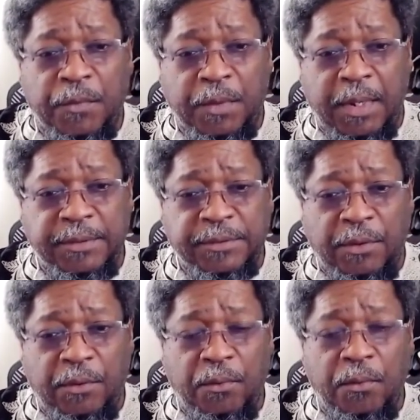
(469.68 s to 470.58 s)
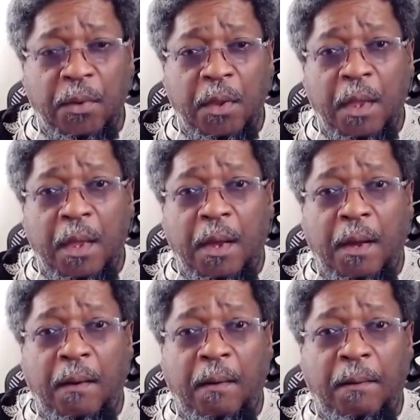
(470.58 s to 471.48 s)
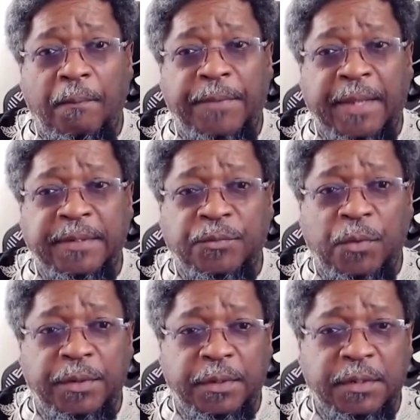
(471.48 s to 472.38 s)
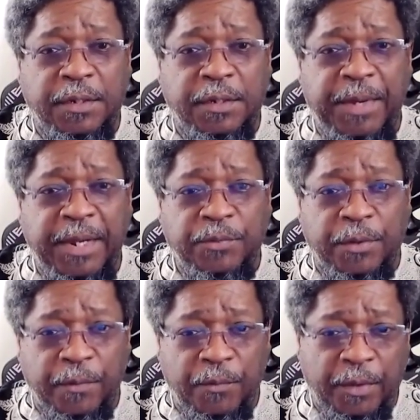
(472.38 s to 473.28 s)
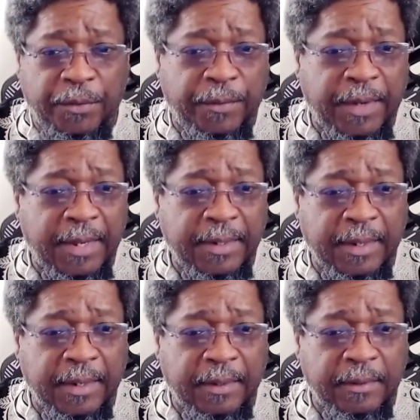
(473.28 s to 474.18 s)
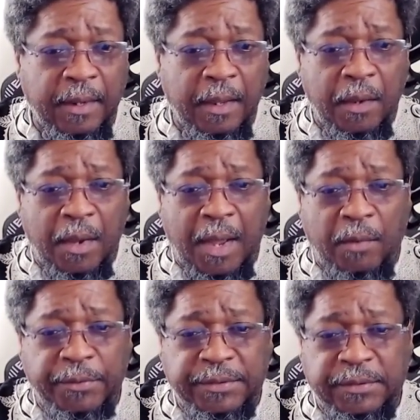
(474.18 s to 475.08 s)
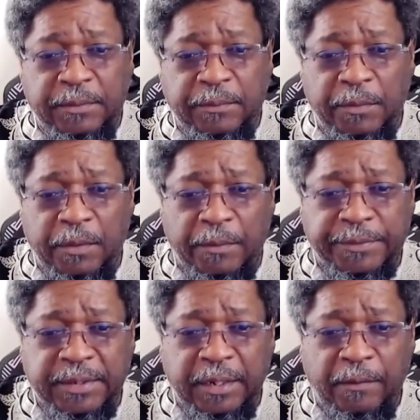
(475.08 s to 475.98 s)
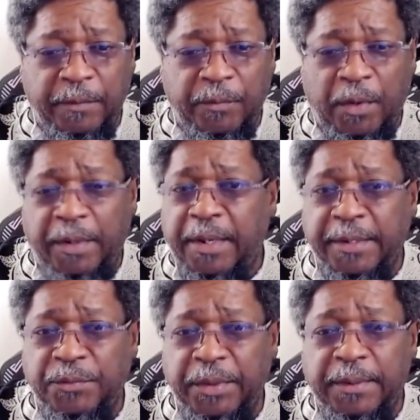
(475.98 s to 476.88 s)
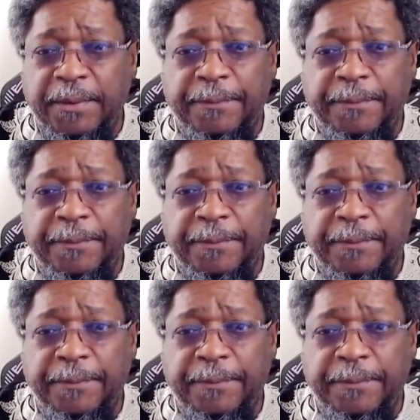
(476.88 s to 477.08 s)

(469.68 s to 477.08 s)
Okay, so I just wanted to touch base with everyone on that, and I will see everyone next week.